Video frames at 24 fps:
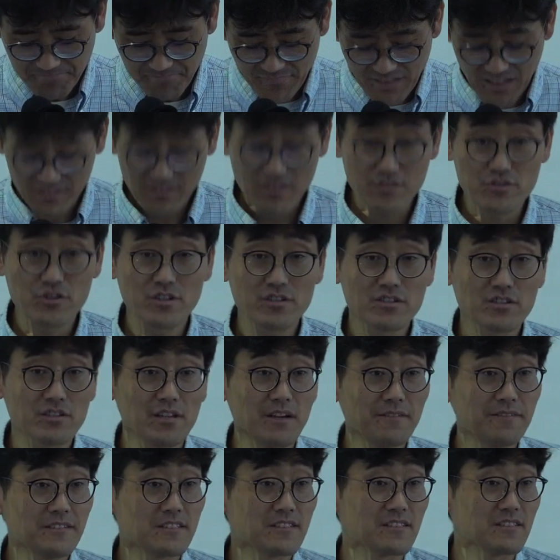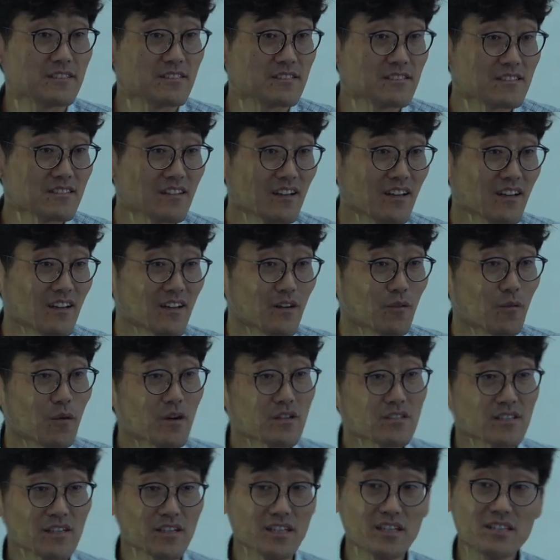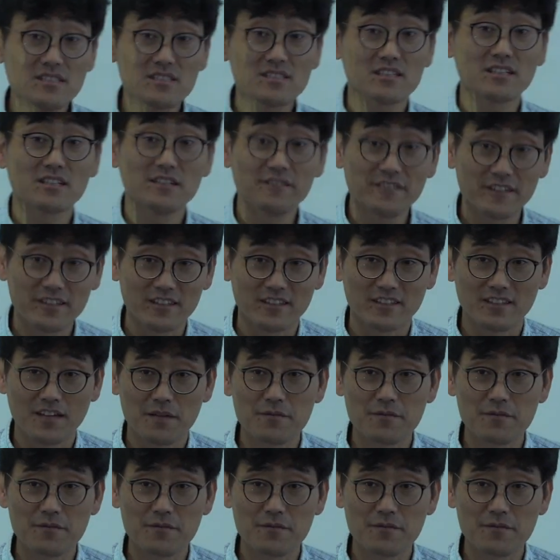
And the church in Ephesus was insignificant.